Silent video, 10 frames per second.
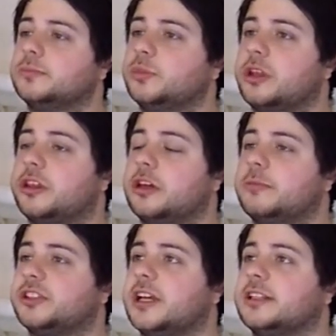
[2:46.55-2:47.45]
With a
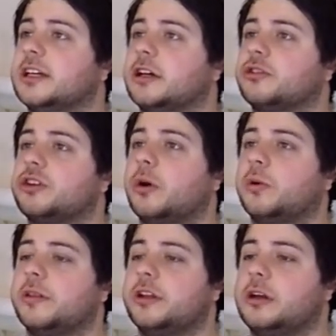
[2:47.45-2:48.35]
thermostatic
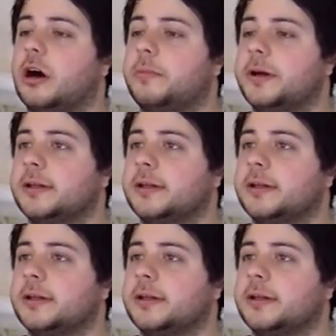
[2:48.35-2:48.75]
control on the knob.